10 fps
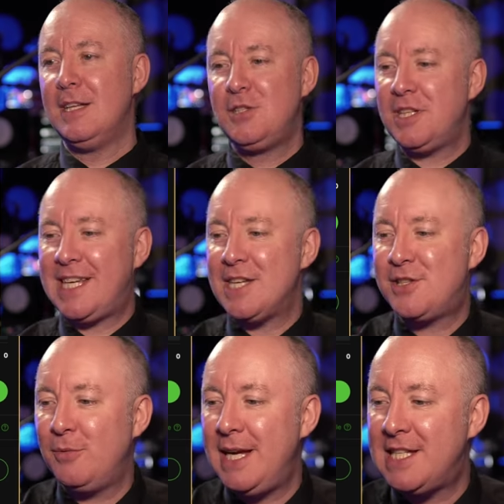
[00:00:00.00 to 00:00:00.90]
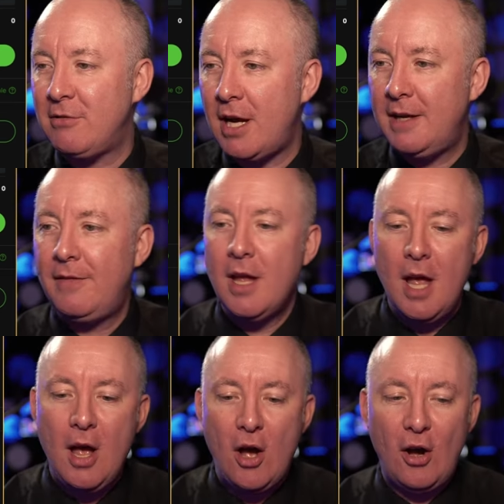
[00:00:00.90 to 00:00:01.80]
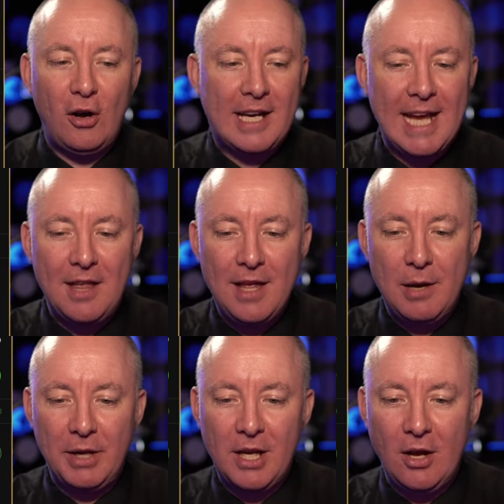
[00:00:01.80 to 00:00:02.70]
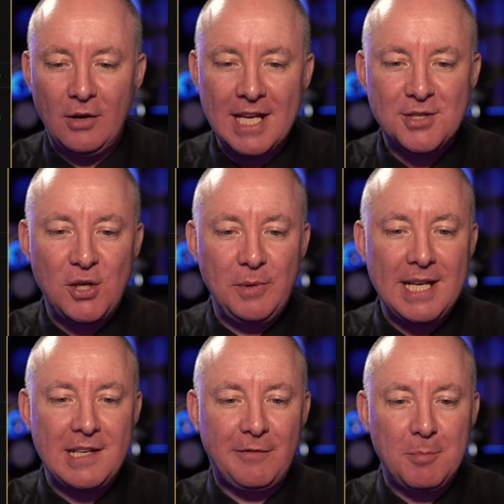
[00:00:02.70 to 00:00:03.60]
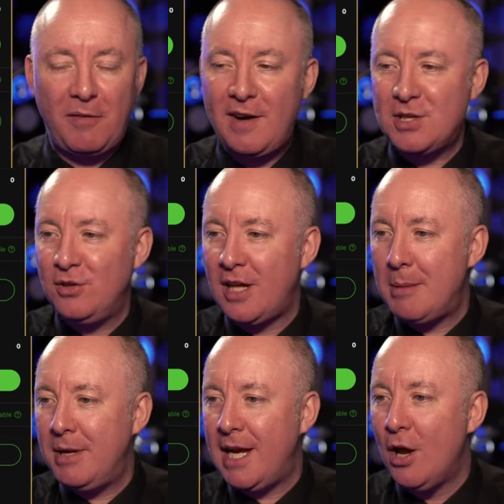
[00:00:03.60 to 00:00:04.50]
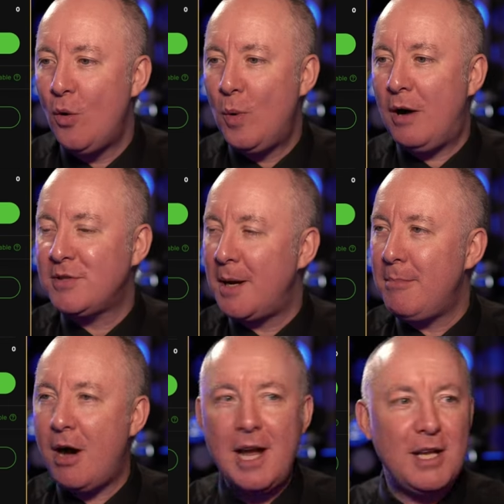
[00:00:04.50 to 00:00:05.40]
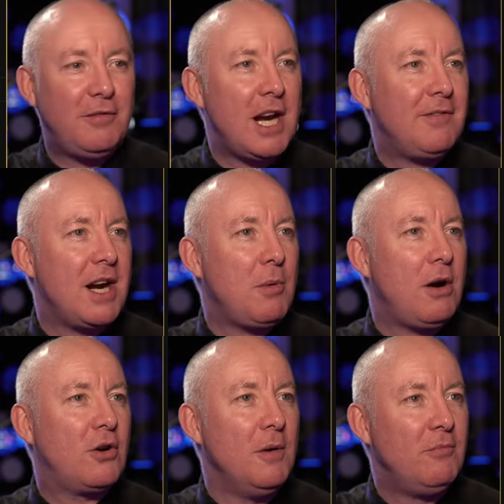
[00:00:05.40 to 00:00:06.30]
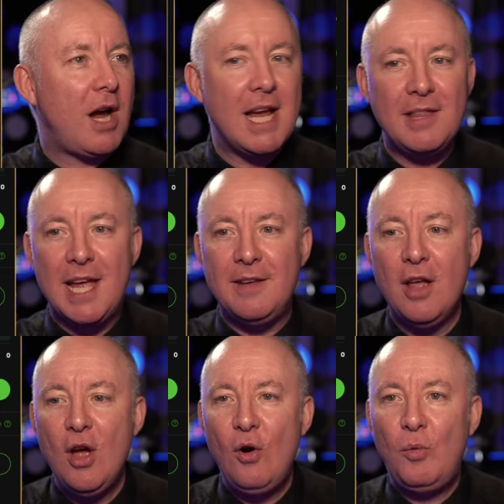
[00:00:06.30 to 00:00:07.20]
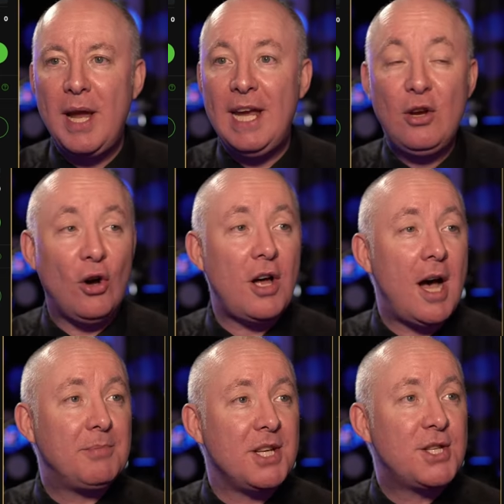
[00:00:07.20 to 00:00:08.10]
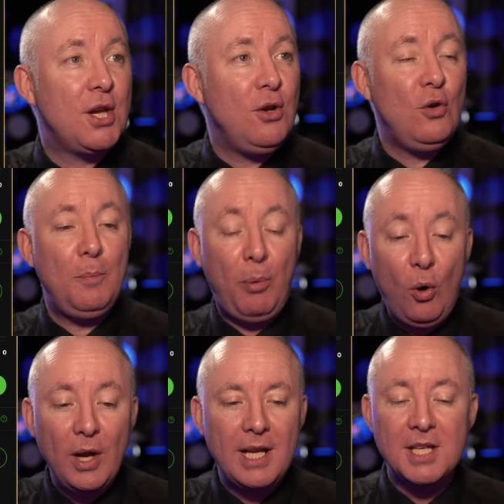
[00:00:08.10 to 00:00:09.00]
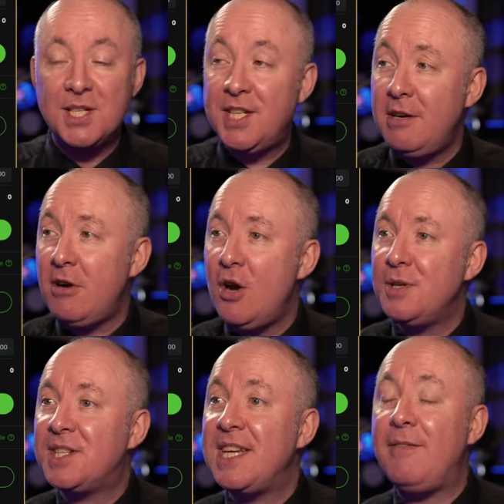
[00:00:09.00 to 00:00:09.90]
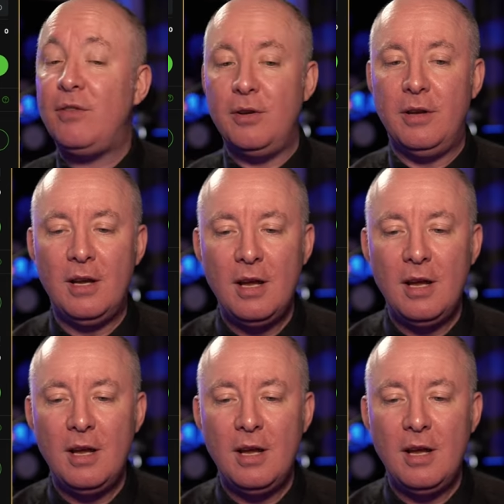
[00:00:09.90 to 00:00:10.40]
Just gets too easy, right? Okay, there we go. Gets too easy for a professional like me. Well done, Martyn. You're very, very welcome. Right then, we got up to 2.07.